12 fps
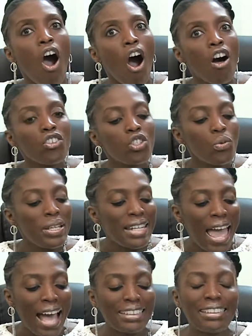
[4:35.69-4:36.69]
Also in
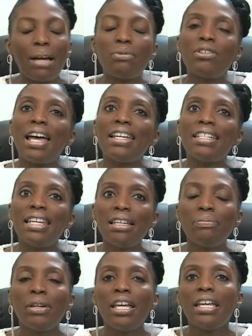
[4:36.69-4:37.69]
Acts chapter
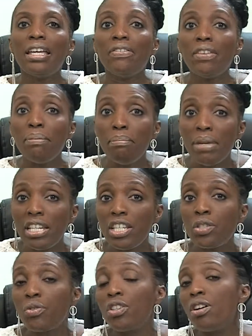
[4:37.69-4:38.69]
19, in the
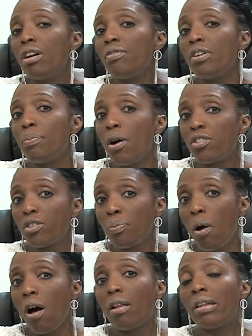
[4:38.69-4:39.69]
ministry of Apostle
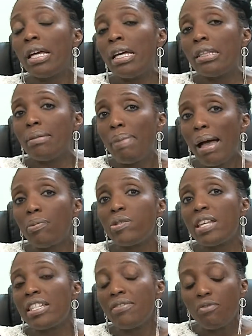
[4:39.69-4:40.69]
Paul, the Bible
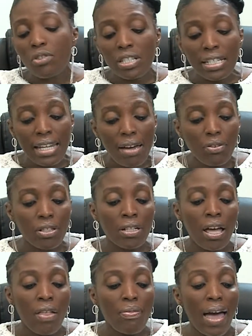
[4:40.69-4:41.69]
says in verse 11
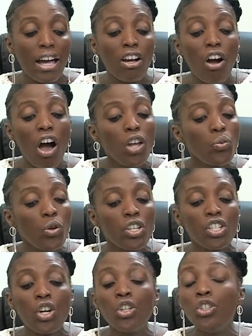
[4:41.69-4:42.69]
that God
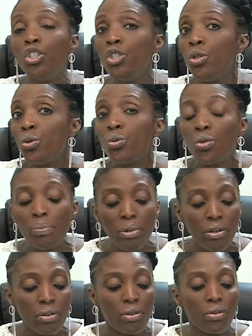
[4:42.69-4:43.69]
worked unusual
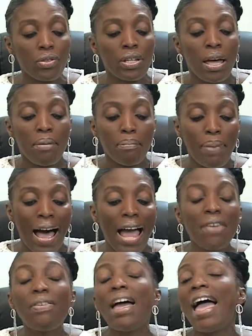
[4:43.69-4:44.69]
miracles
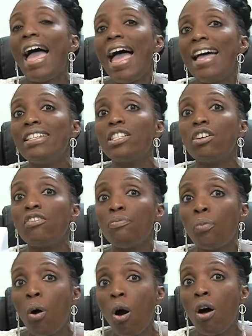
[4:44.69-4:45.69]
by the hands
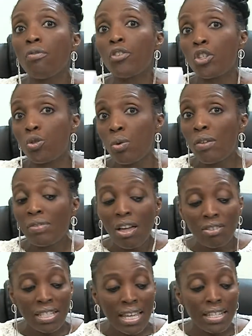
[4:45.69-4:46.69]
of Paul. Verse 12
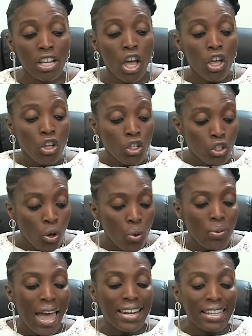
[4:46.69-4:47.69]
now says,
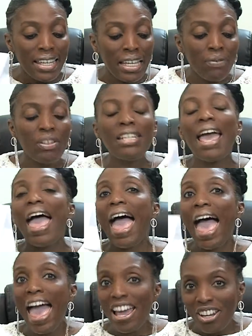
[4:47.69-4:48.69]
so that even
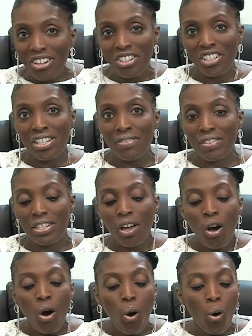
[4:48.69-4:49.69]
handkerchiefs
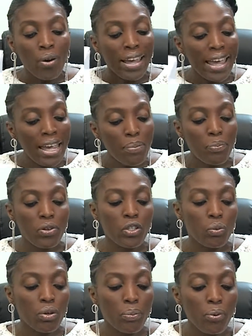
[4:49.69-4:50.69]
or
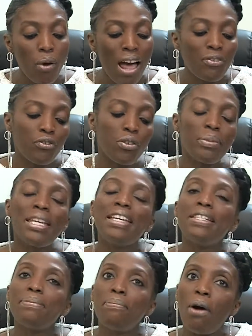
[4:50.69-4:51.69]
aprons were brought from
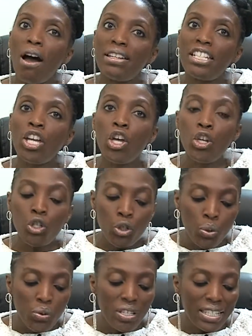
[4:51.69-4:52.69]
his body
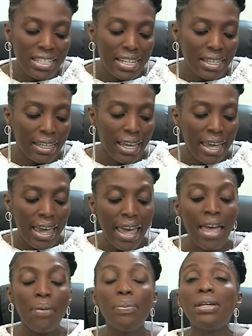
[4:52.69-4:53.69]
to the sick,
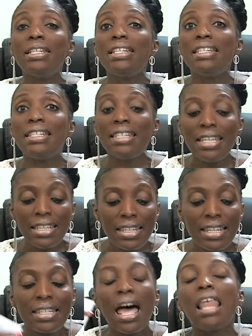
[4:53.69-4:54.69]
and the
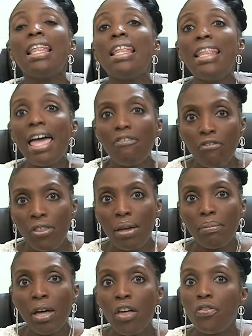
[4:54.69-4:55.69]
diseases left
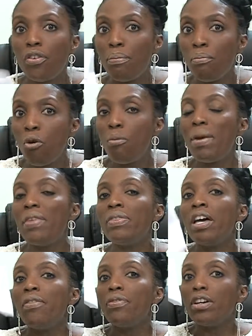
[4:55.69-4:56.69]
them. The moment
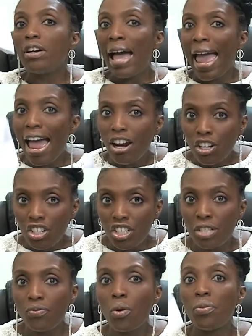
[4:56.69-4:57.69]
the
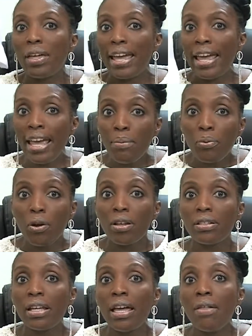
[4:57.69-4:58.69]
handkerchief or the
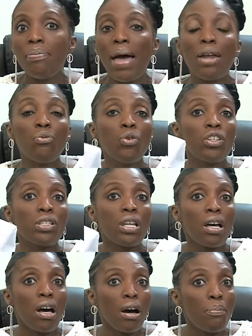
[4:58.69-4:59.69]
apron that was
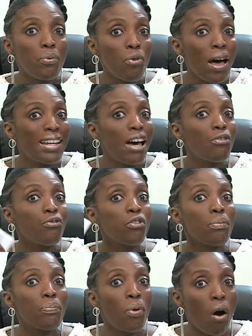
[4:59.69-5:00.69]
brought out
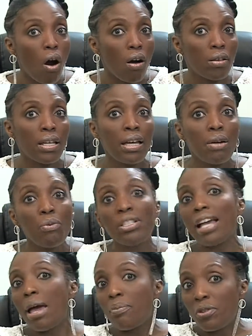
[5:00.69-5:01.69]
from Paul, which
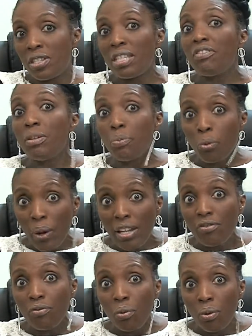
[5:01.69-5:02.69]
I perceive he prayed
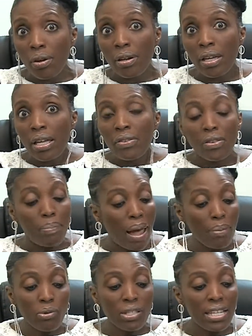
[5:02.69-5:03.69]
for, the
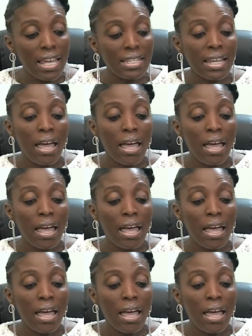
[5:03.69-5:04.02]
Bible says